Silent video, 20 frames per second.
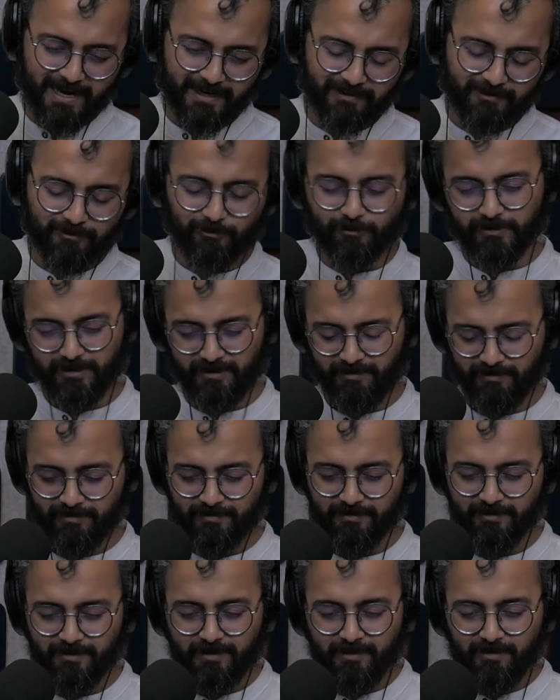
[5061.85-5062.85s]
Bank,
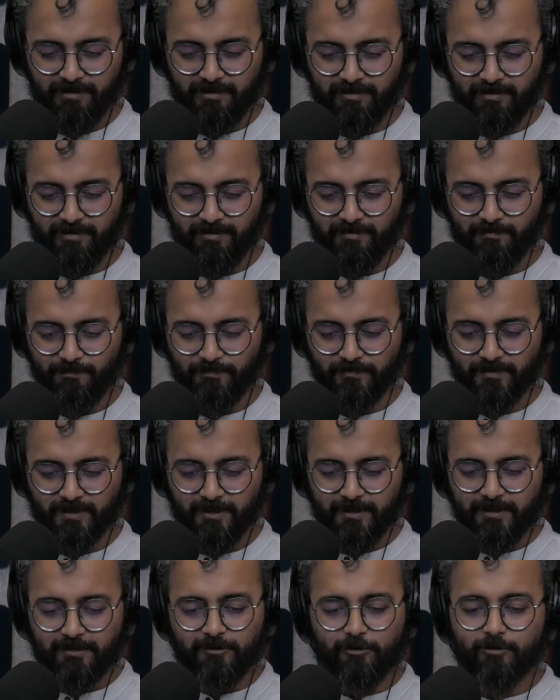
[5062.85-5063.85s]
okay.
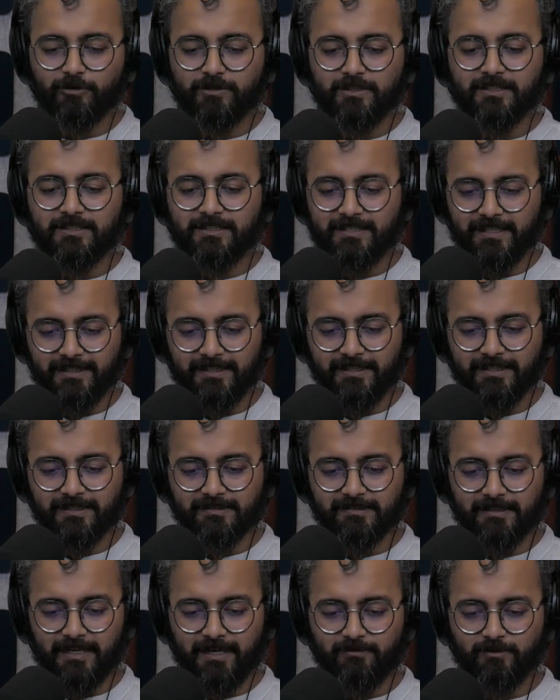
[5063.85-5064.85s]
No, the thing
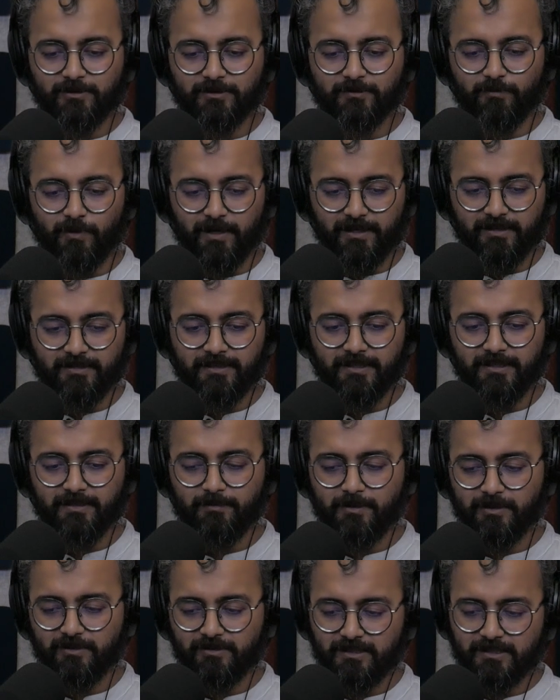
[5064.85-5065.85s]
is, I was wondering
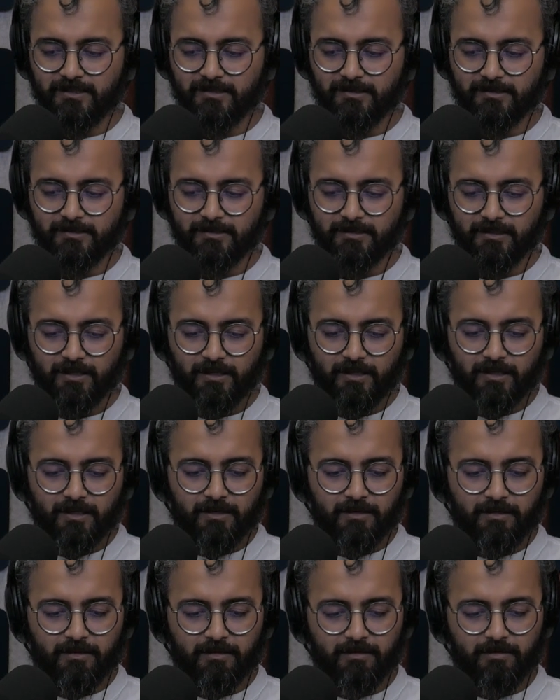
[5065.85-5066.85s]
about this.
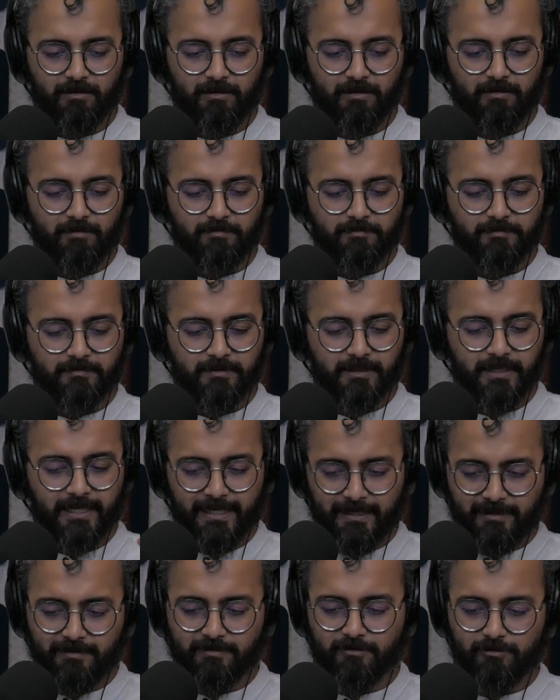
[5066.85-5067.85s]

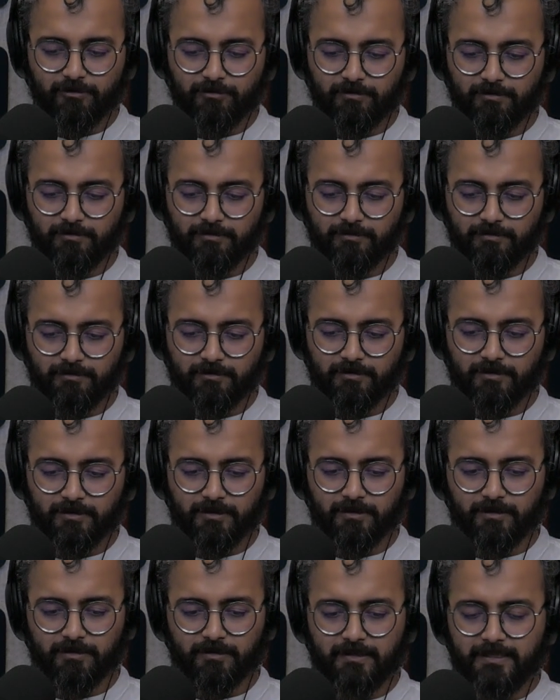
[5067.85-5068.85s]
Ek to,
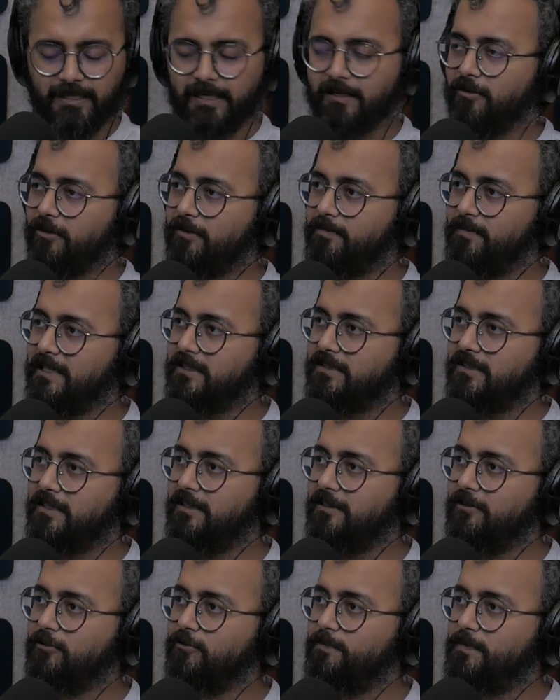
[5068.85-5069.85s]
they are not
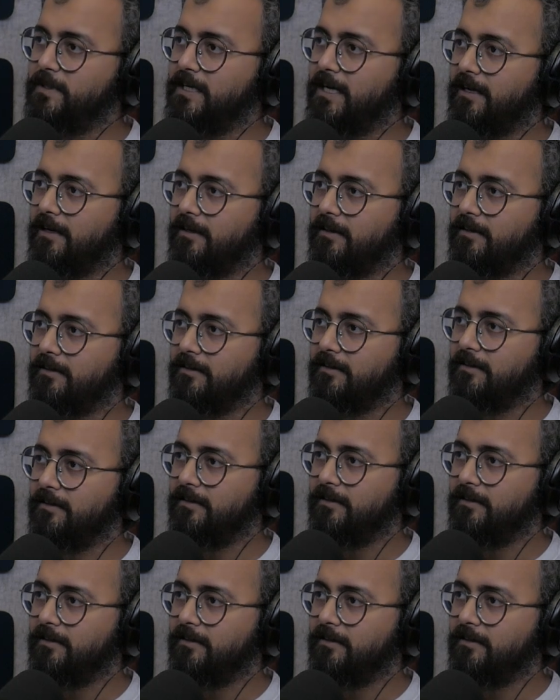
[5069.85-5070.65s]
mentioning UPI.